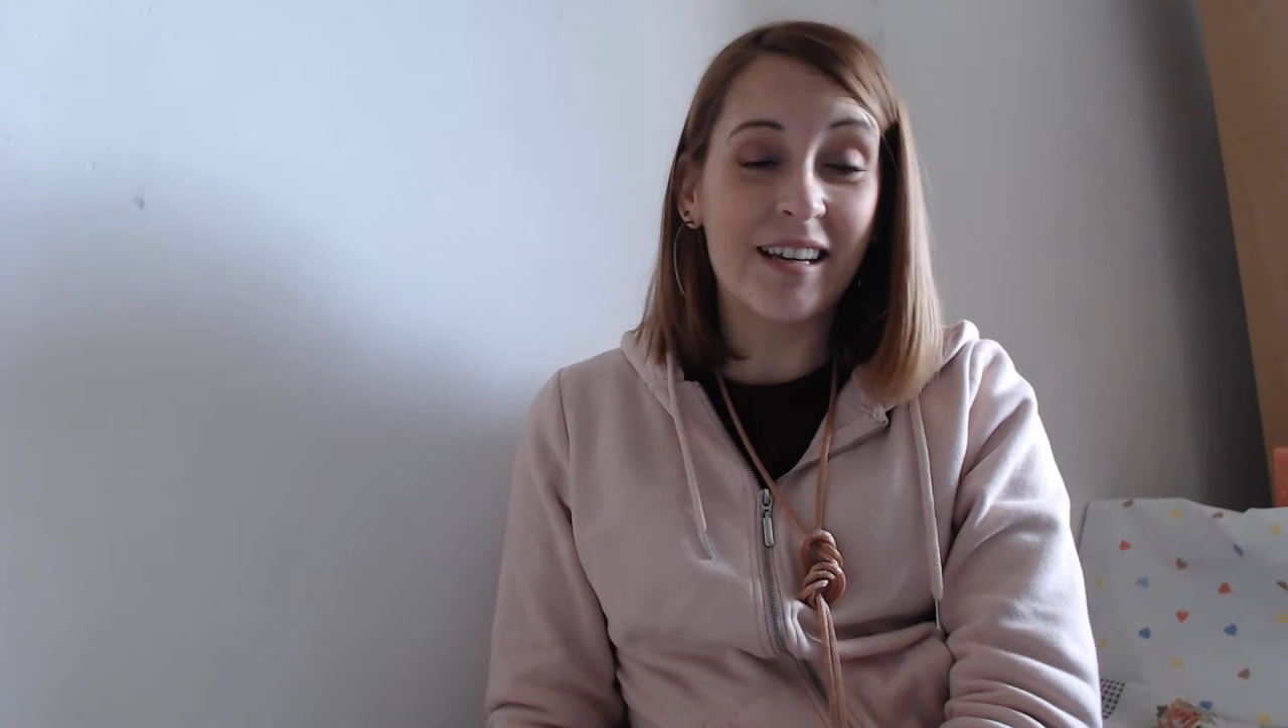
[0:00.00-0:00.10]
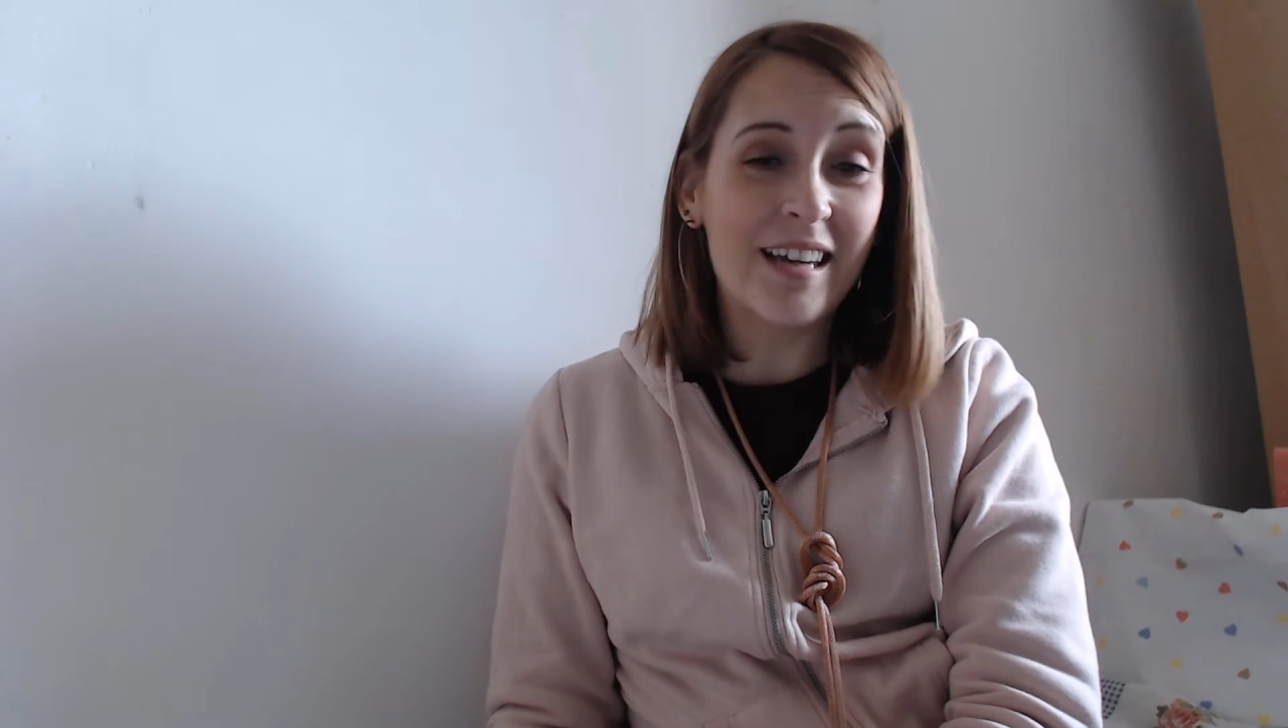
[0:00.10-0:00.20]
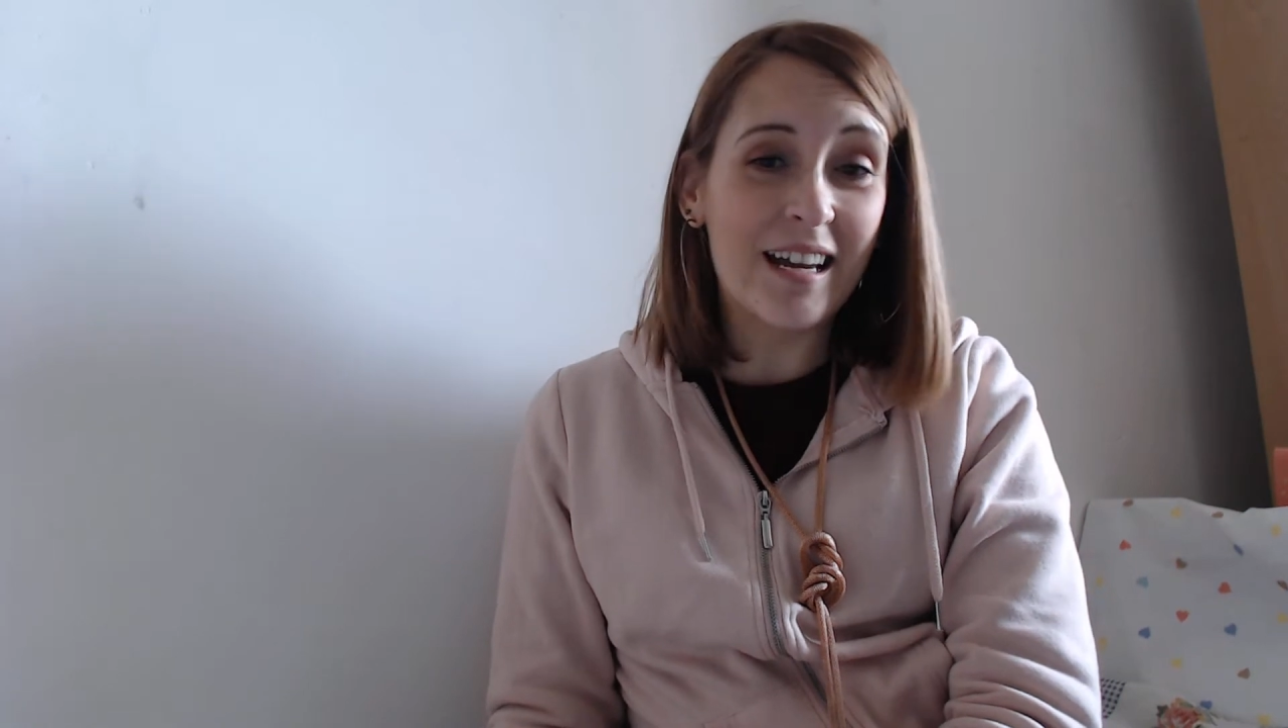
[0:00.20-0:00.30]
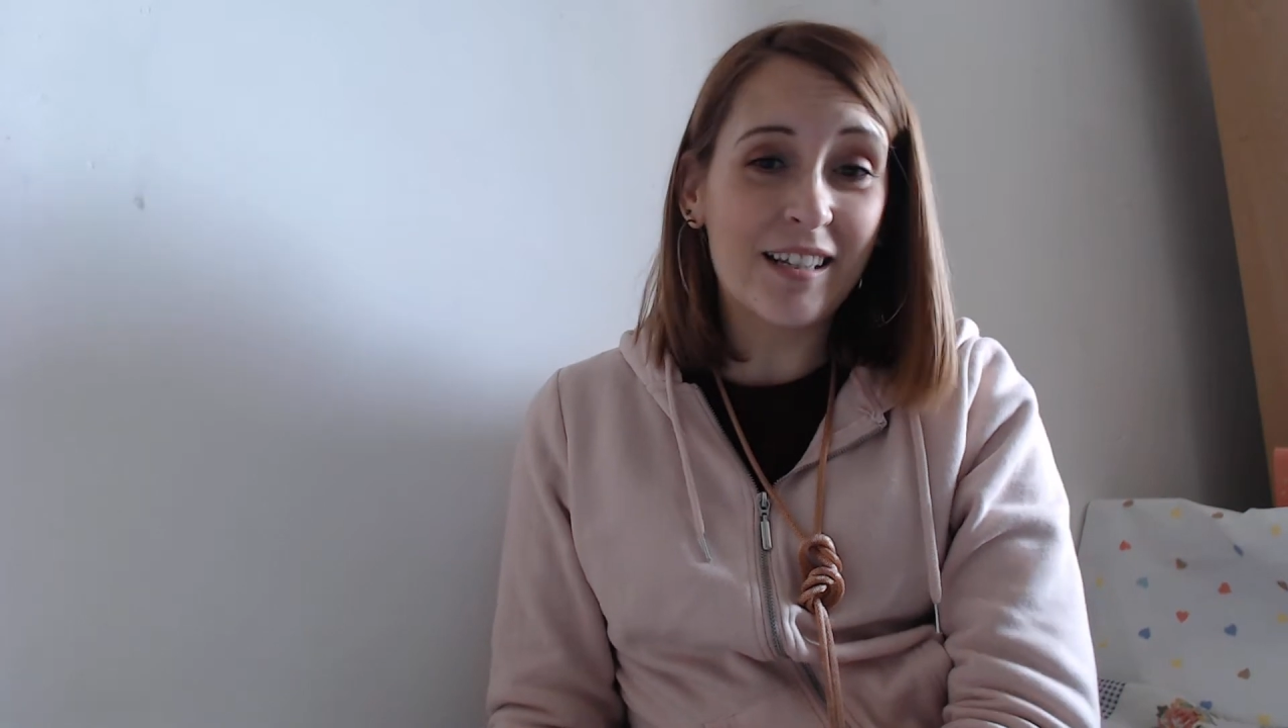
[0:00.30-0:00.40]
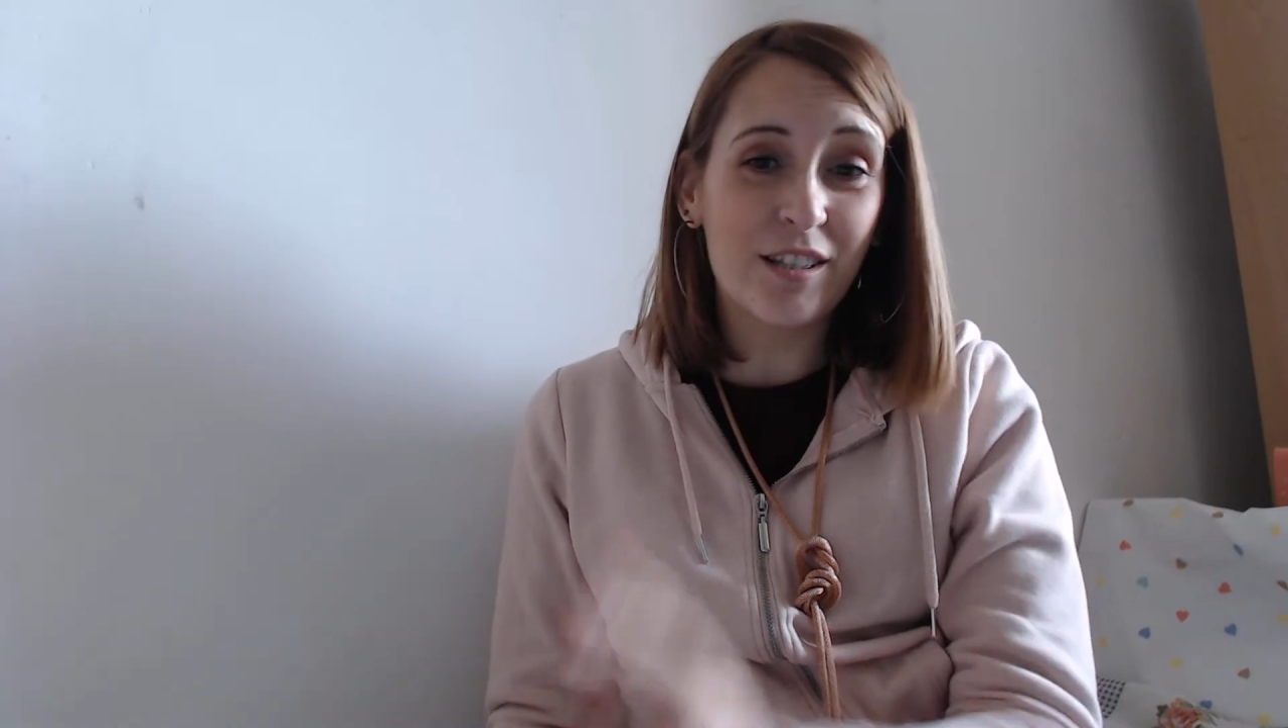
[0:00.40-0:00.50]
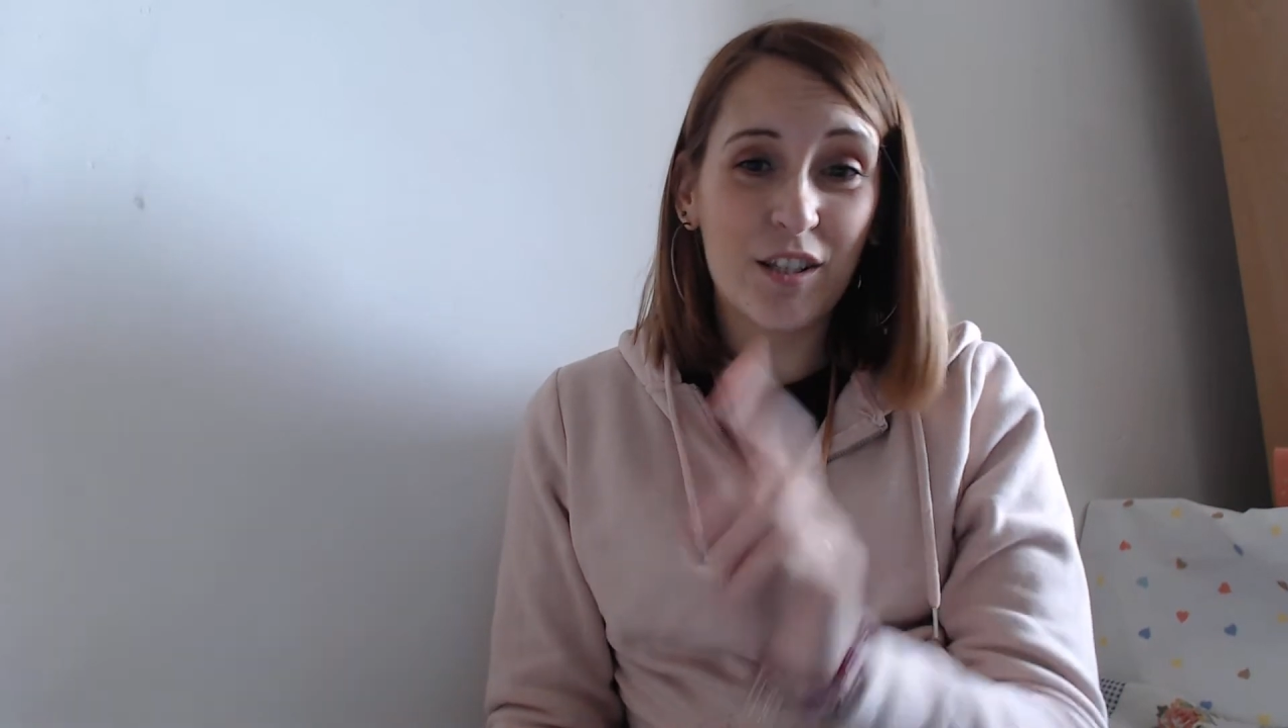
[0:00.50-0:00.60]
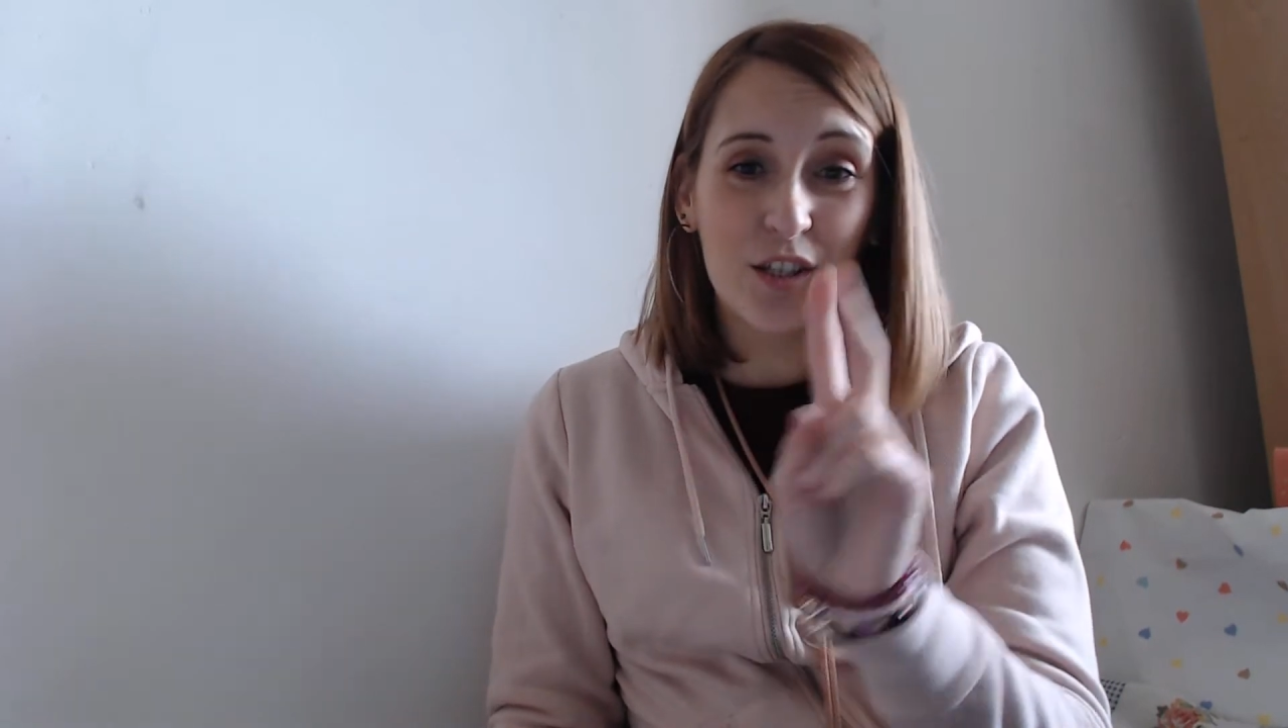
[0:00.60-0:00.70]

got